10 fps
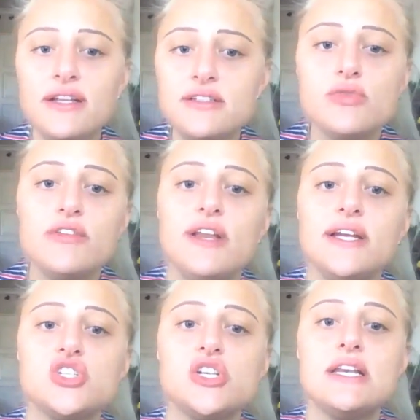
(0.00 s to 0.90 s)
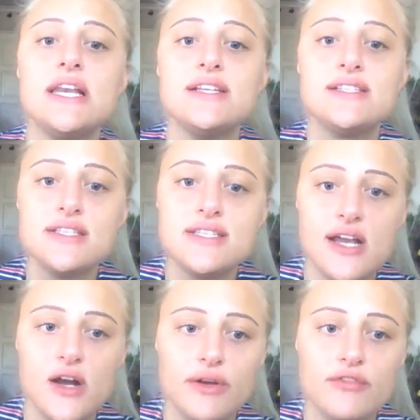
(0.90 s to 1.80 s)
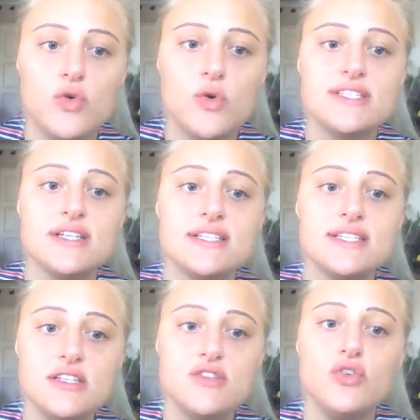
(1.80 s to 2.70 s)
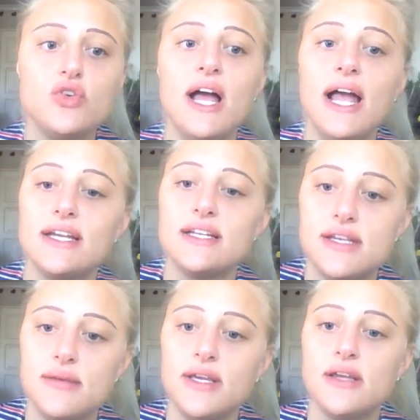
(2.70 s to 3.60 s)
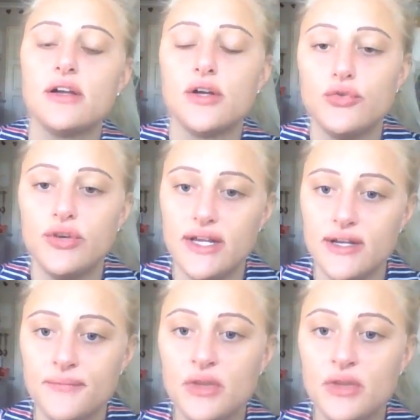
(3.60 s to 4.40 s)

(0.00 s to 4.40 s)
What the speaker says: is reflection necessary for a successful academic career?